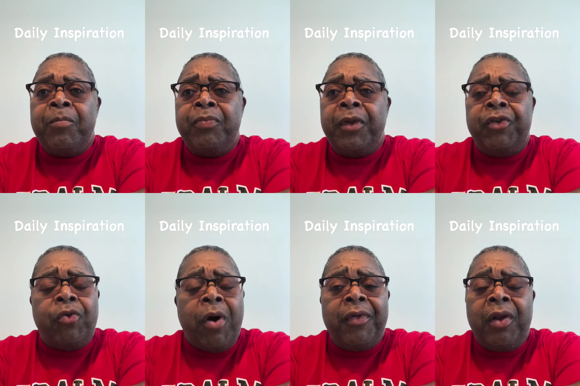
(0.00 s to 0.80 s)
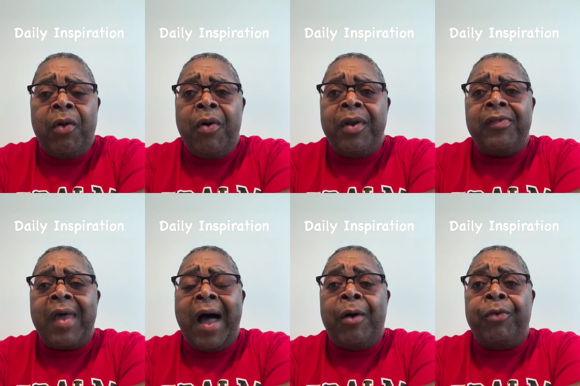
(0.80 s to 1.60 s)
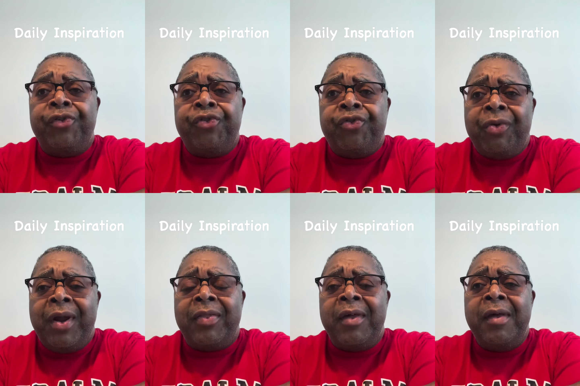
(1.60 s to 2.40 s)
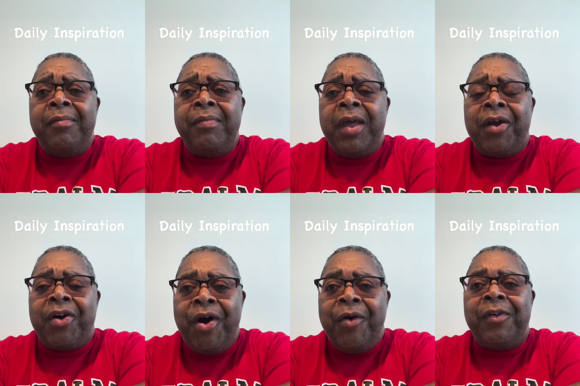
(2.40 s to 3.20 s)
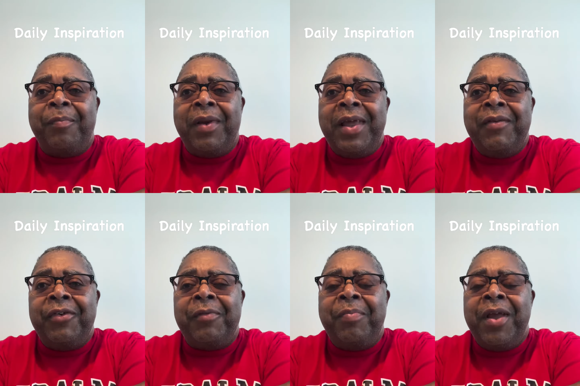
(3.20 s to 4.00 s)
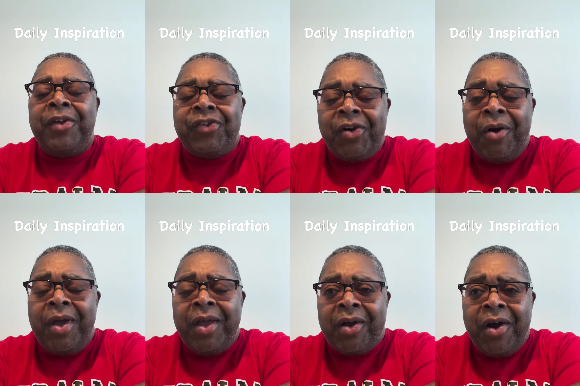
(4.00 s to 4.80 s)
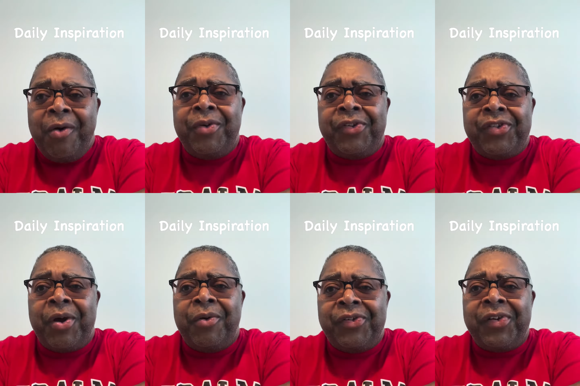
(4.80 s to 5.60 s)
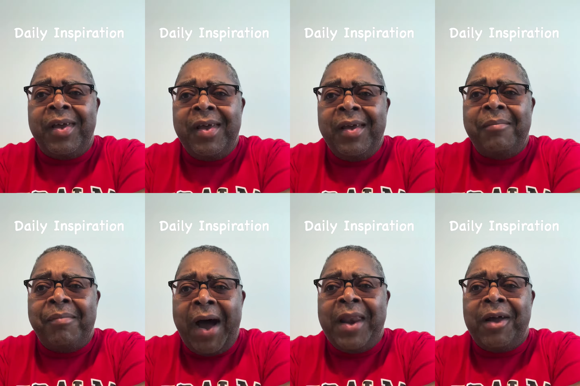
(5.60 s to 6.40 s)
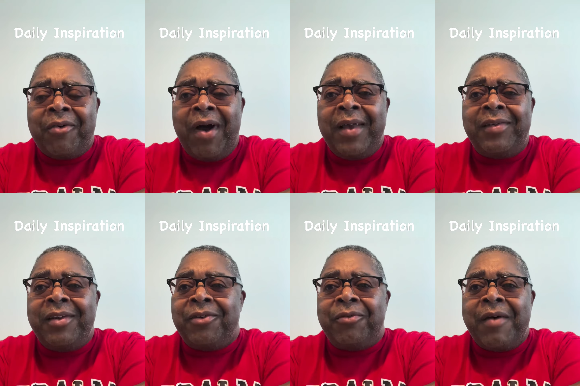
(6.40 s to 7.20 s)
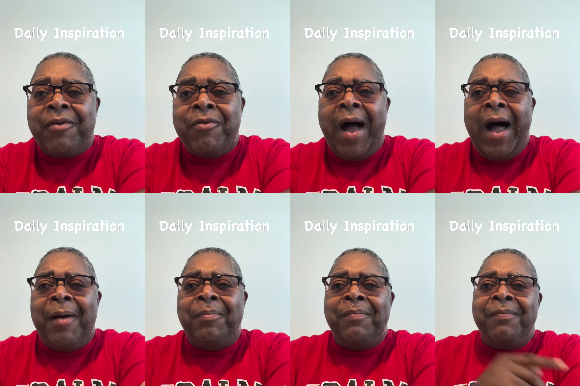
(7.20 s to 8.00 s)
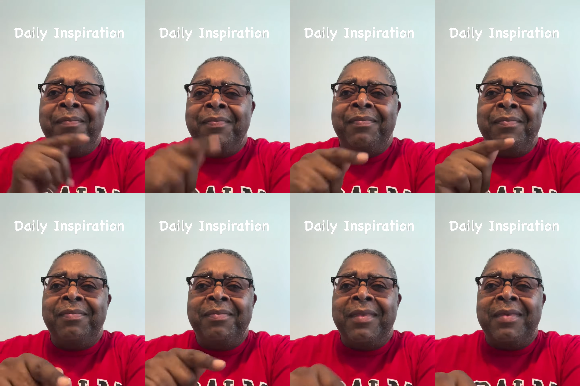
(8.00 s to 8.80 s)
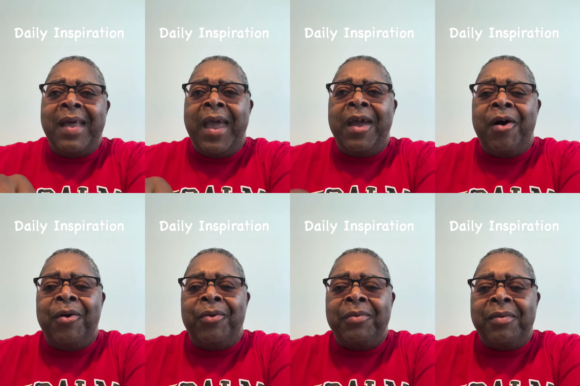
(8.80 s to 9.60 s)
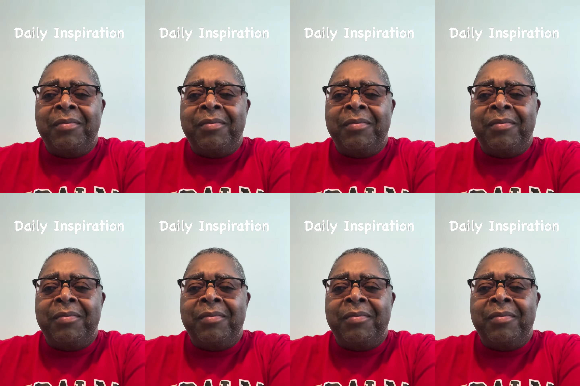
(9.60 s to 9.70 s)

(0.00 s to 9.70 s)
The joy of the Lord is our strength. Be encouraged, believers. Be encouraged, church, body of Christ. This is Reverend Rob. Hang on.